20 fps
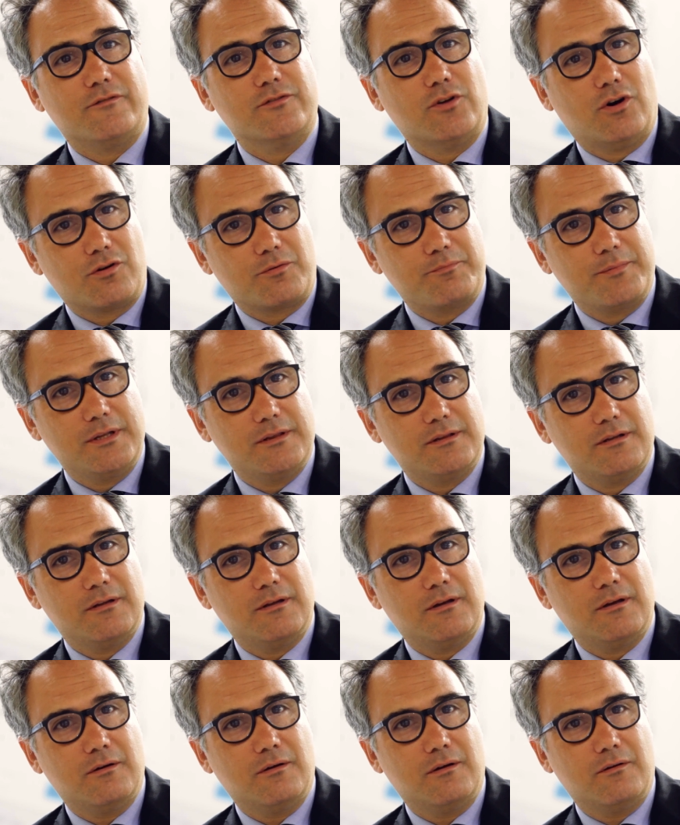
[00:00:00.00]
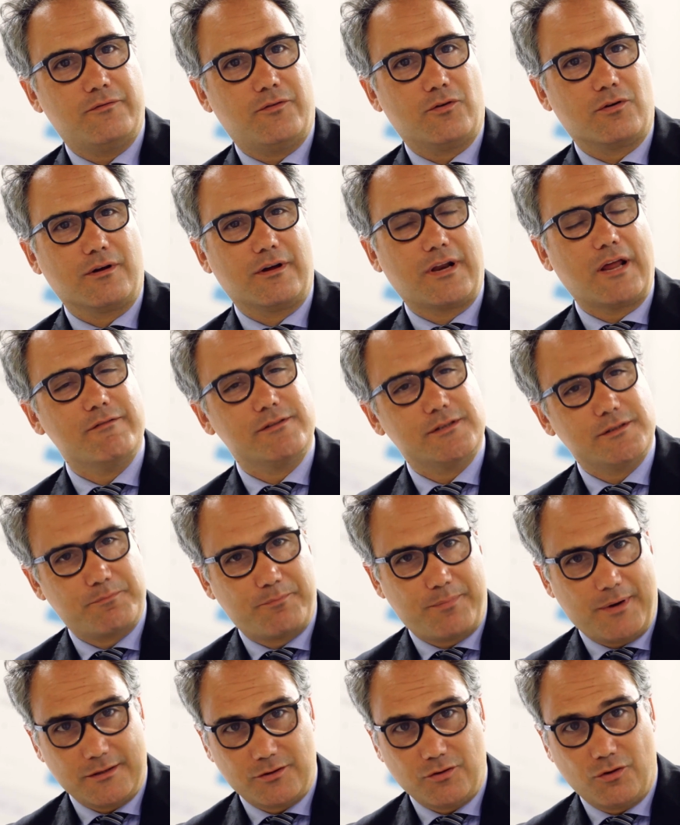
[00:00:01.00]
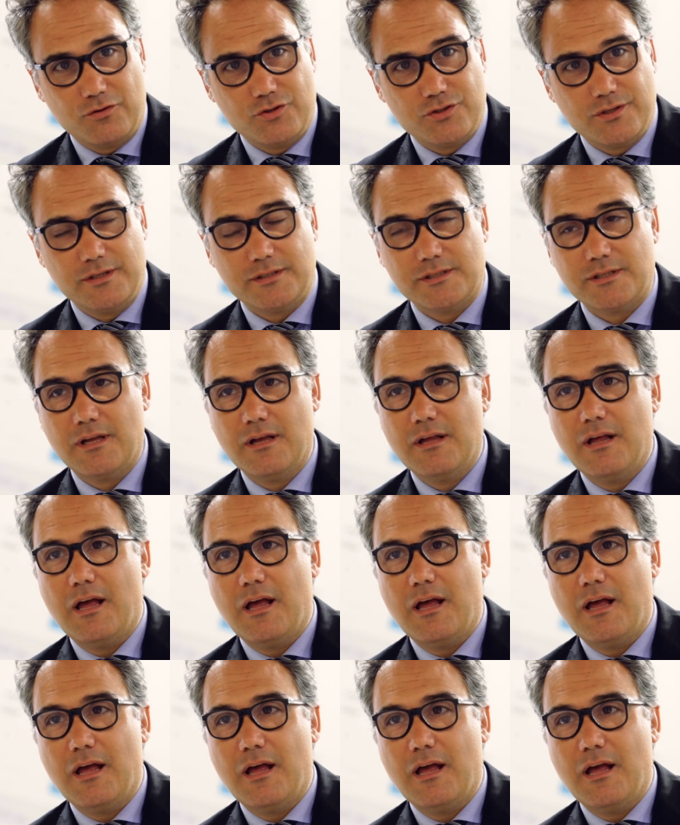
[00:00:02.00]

the orbit, for Graves' pathologies,